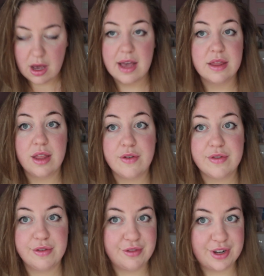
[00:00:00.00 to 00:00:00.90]
I
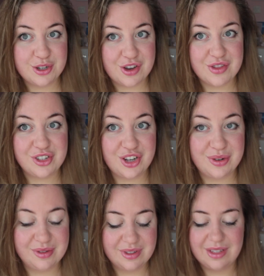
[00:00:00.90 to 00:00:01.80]
love the French on the
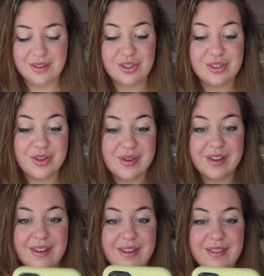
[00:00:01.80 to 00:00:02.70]
toes. It looks so
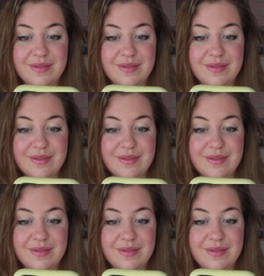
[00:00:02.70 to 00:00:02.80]
good.